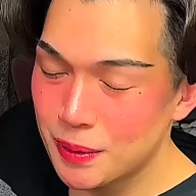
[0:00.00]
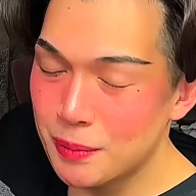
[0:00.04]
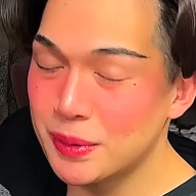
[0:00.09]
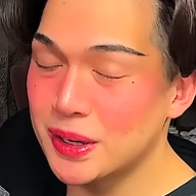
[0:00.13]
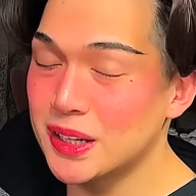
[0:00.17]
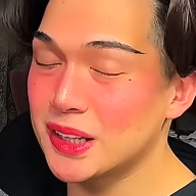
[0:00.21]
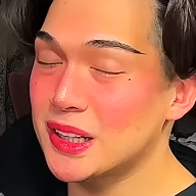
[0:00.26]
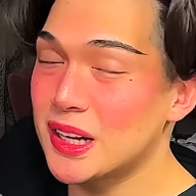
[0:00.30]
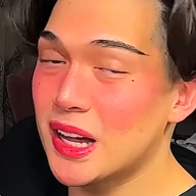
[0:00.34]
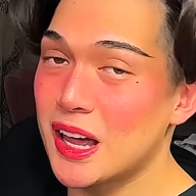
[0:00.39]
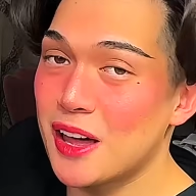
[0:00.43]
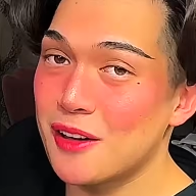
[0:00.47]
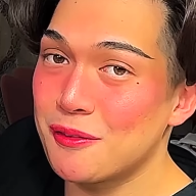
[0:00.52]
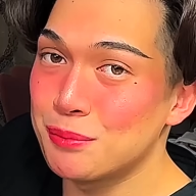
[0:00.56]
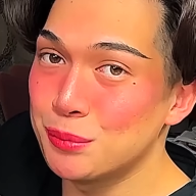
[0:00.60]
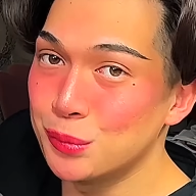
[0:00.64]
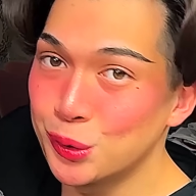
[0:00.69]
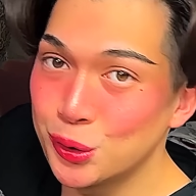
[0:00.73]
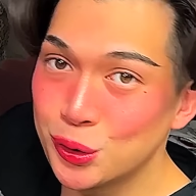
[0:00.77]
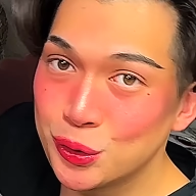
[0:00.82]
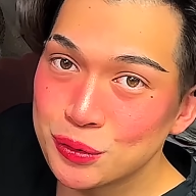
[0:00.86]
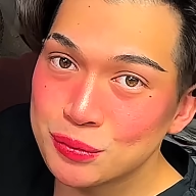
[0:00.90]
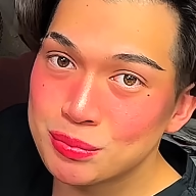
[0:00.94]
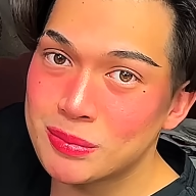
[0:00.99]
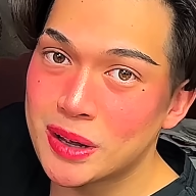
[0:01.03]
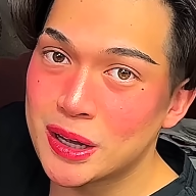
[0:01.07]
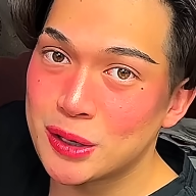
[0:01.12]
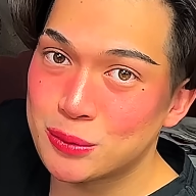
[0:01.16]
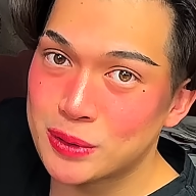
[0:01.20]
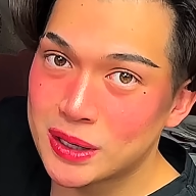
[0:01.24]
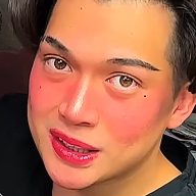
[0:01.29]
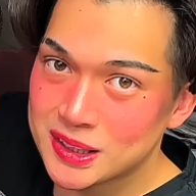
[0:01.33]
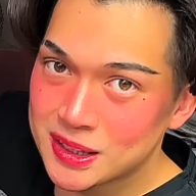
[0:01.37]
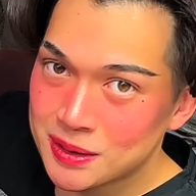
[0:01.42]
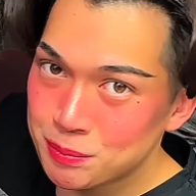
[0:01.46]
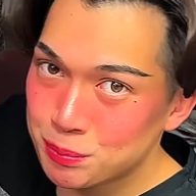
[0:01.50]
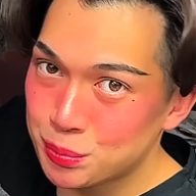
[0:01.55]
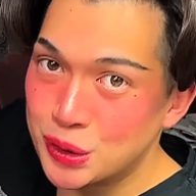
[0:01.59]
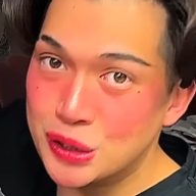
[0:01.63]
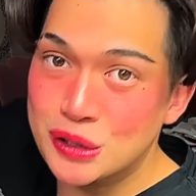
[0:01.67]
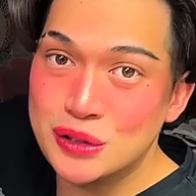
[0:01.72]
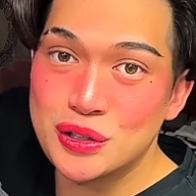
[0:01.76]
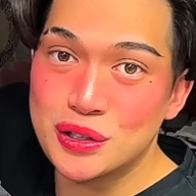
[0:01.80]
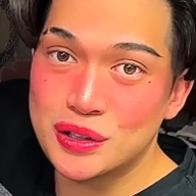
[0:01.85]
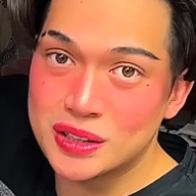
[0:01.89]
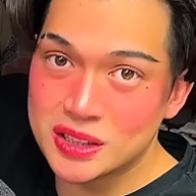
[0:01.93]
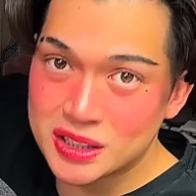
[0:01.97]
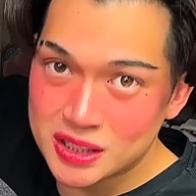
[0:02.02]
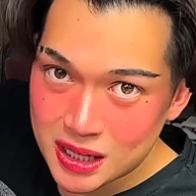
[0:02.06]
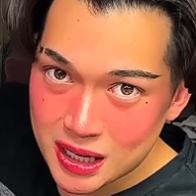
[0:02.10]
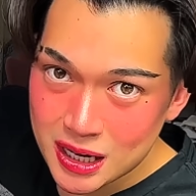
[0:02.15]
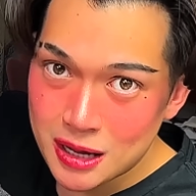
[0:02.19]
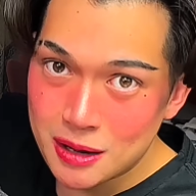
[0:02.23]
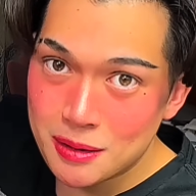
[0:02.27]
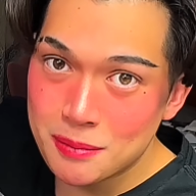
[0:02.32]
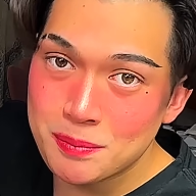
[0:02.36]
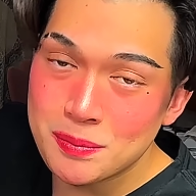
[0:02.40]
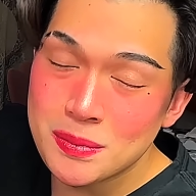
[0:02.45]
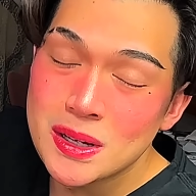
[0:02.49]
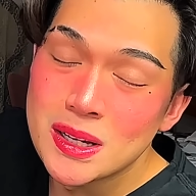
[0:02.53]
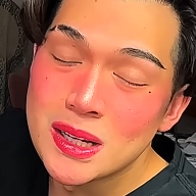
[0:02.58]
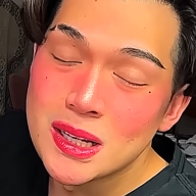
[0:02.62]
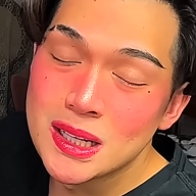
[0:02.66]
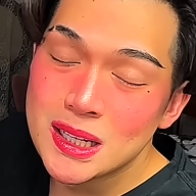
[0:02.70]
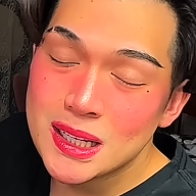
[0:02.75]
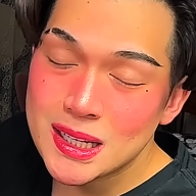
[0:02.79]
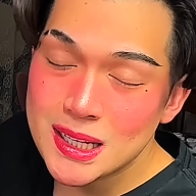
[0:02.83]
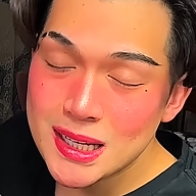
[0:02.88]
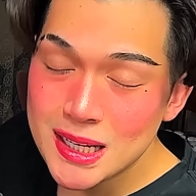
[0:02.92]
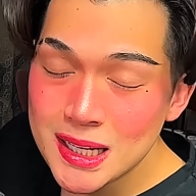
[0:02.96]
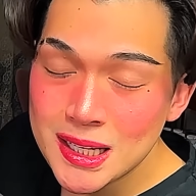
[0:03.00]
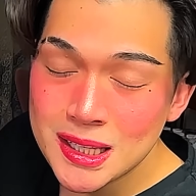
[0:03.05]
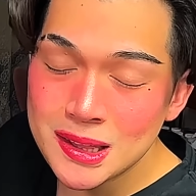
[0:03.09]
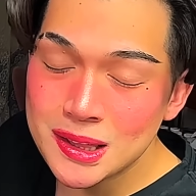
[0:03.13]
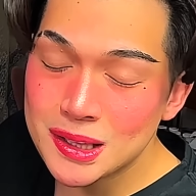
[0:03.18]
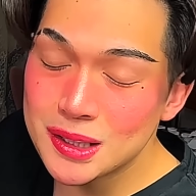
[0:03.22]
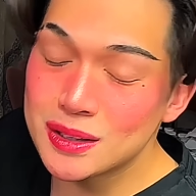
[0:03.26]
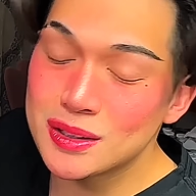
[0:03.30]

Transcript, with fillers: because I have moved my resin printer setup in the